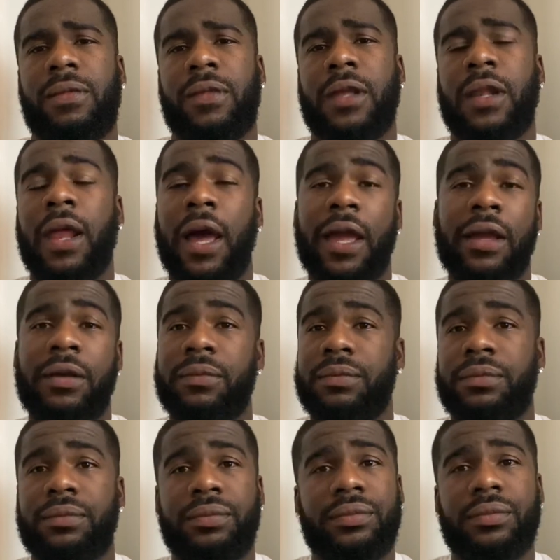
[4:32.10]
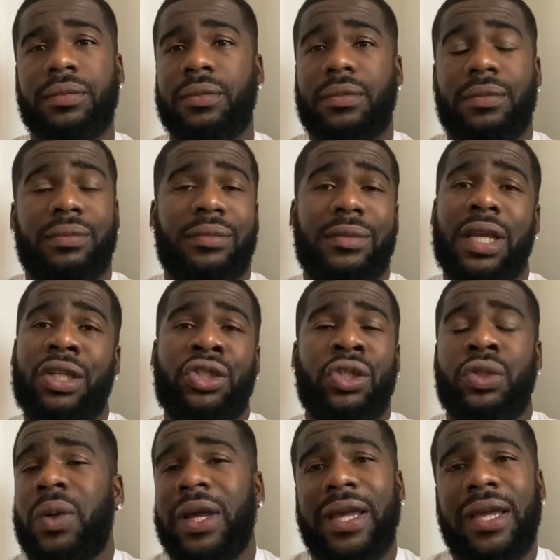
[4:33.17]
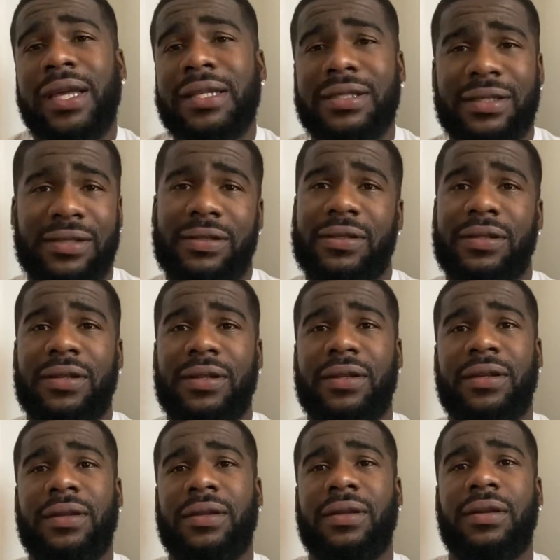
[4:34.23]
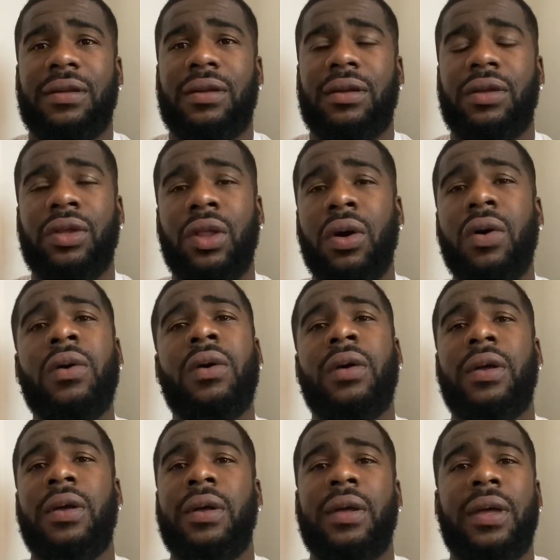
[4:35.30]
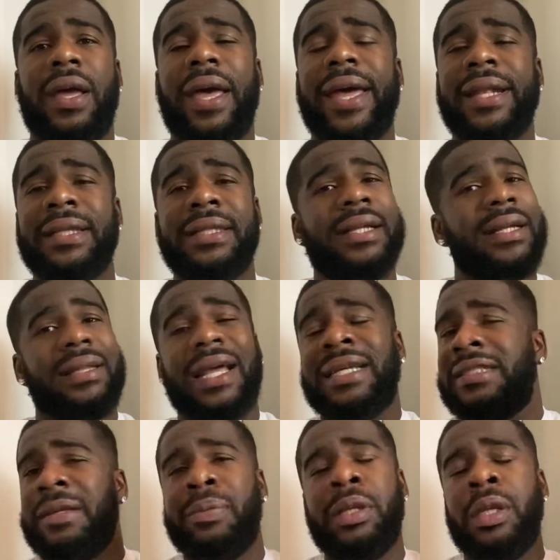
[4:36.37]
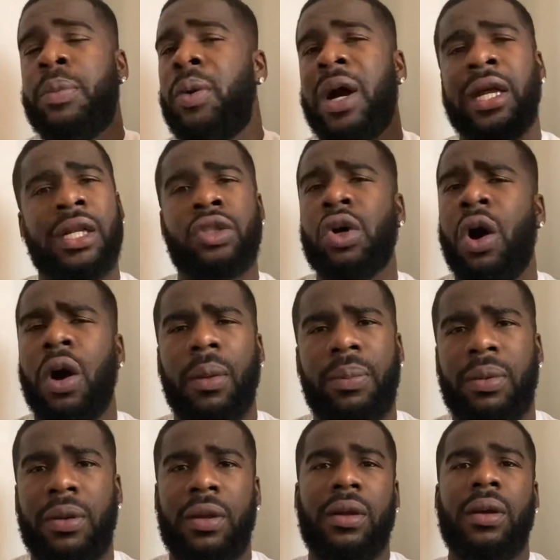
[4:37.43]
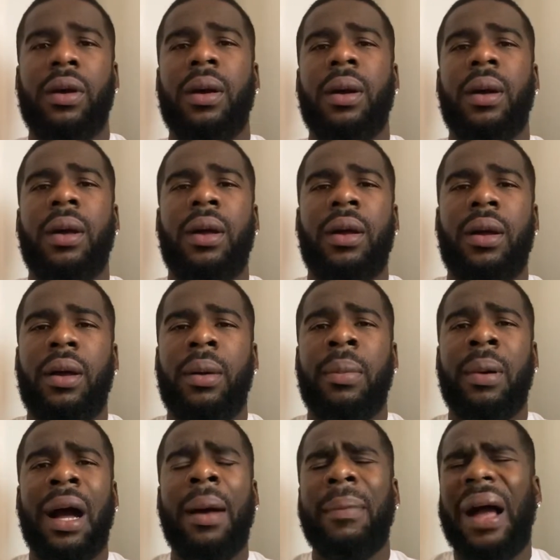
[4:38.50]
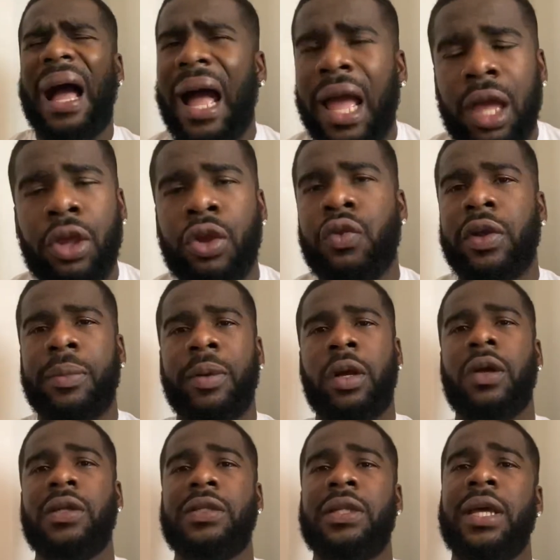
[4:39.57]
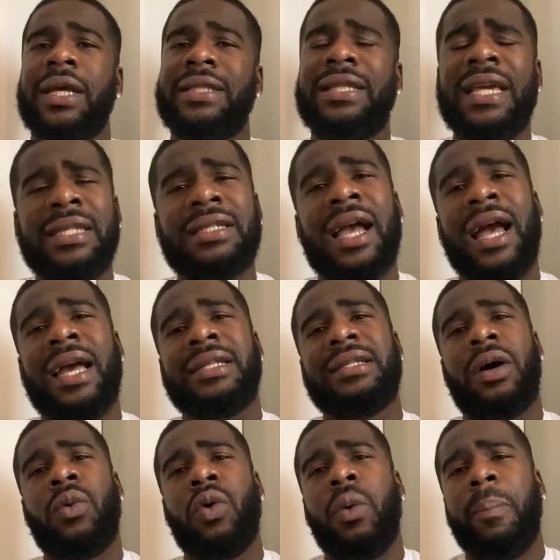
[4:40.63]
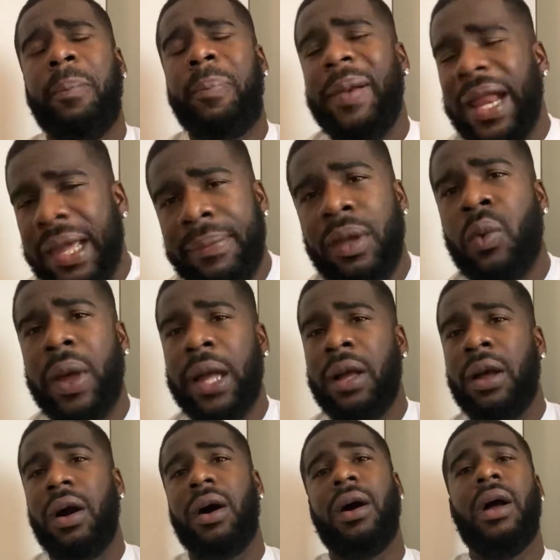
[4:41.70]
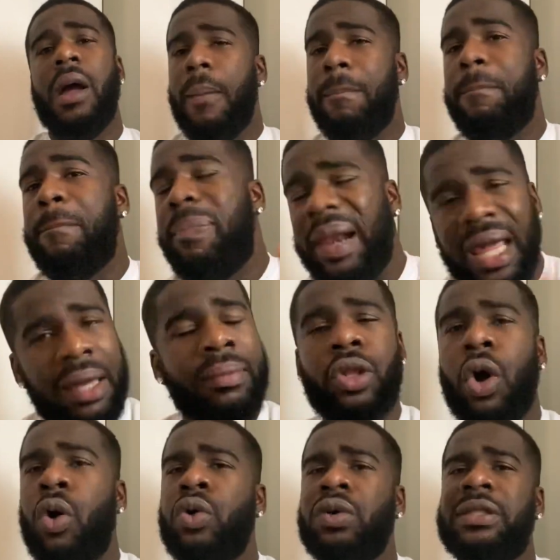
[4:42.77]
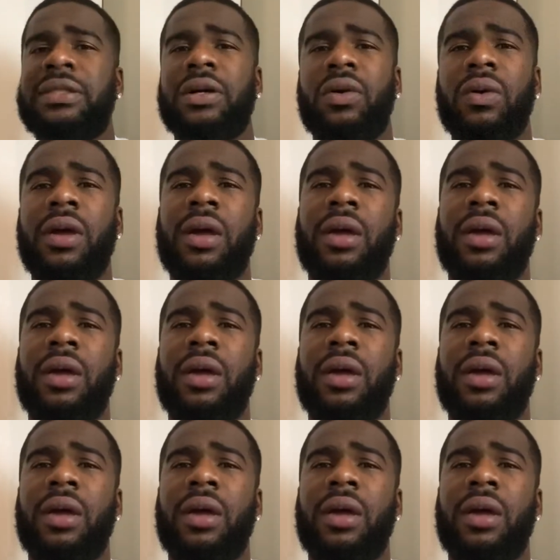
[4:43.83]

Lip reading: Like, that's just what it is. You know? And that's the people at the top. But I'm angry because these guys that were blaming Wenger, blaming Ozil,